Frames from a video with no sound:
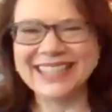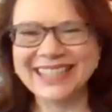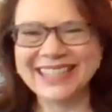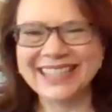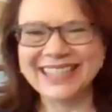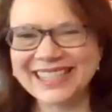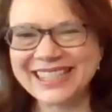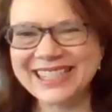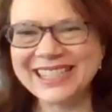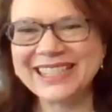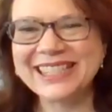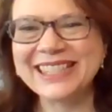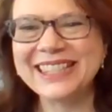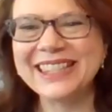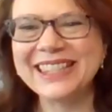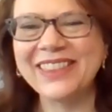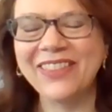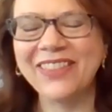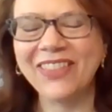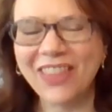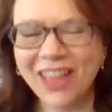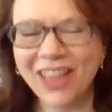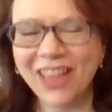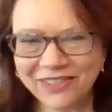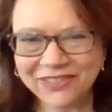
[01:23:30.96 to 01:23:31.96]
this is
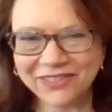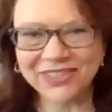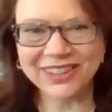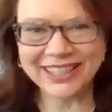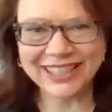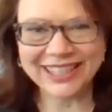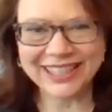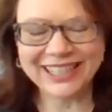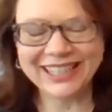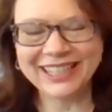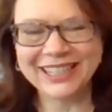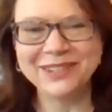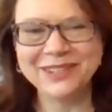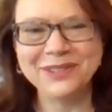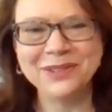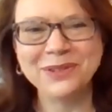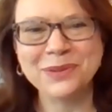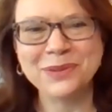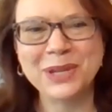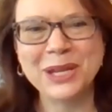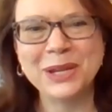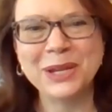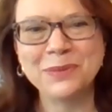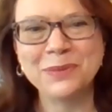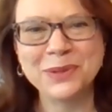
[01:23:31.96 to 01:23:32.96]
lovely.
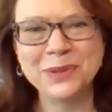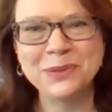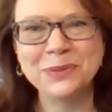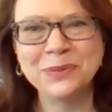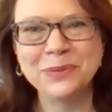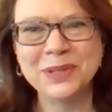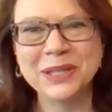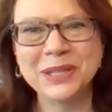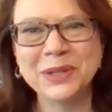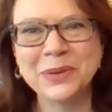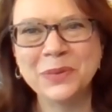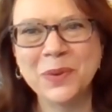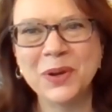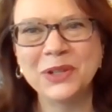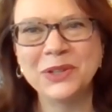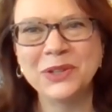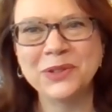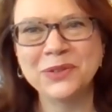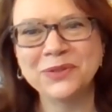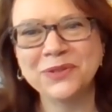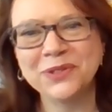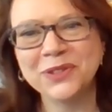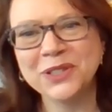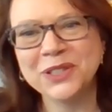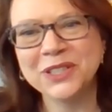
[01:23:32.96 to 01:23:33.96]
It, it was really
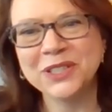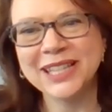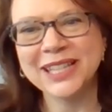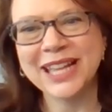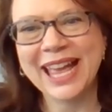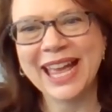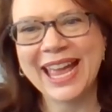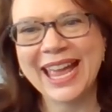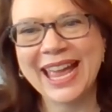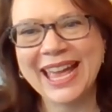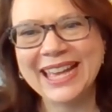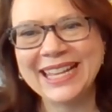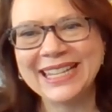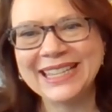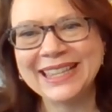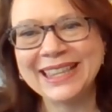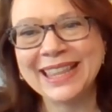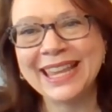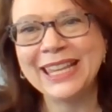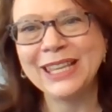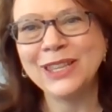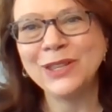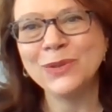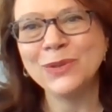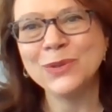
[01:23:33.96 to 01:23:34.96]
wonderful. And
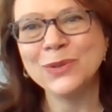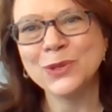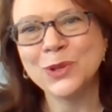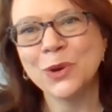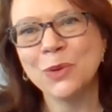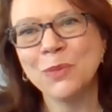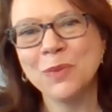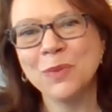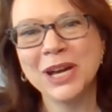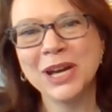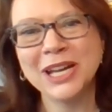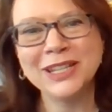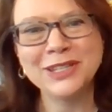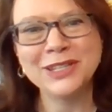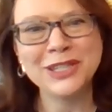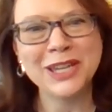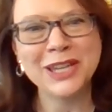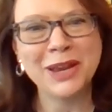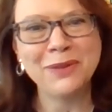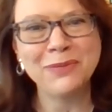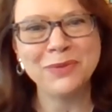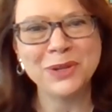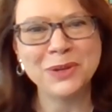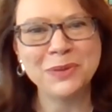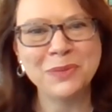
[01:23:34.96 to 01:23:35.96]
thank you so much,
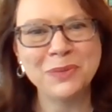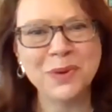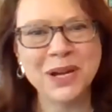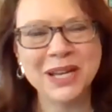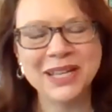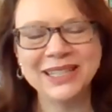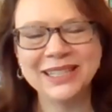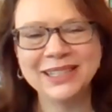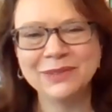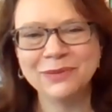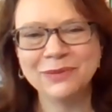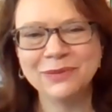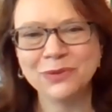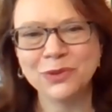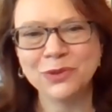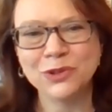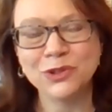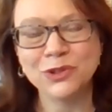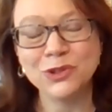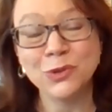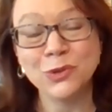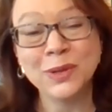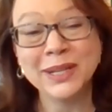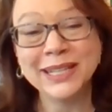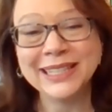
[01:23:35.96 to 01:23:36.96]
everyone, for
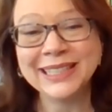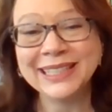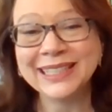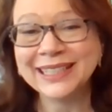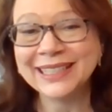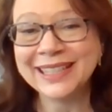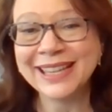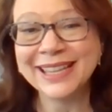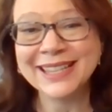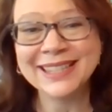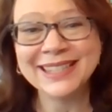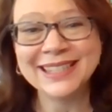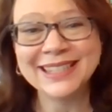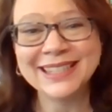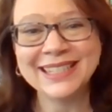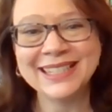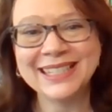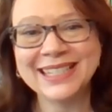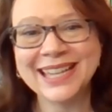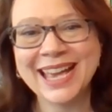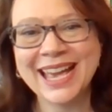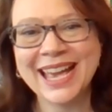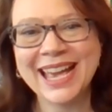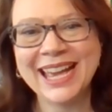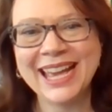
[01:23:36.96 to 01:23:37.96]
joining us
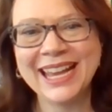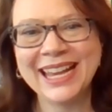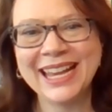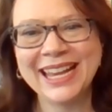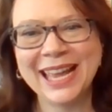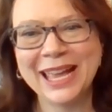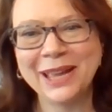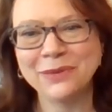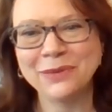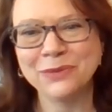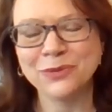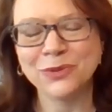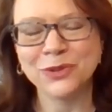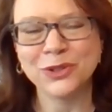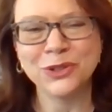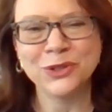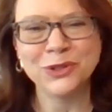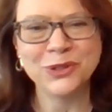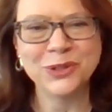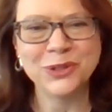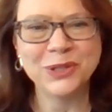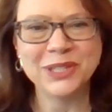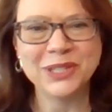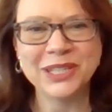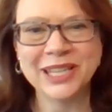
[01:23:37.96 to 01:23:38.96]
today and for your
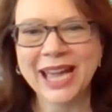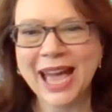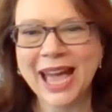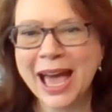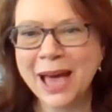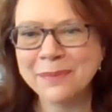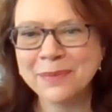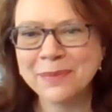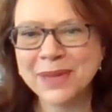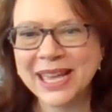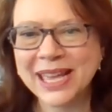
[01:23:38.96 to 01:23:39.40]
good. Yeah, and if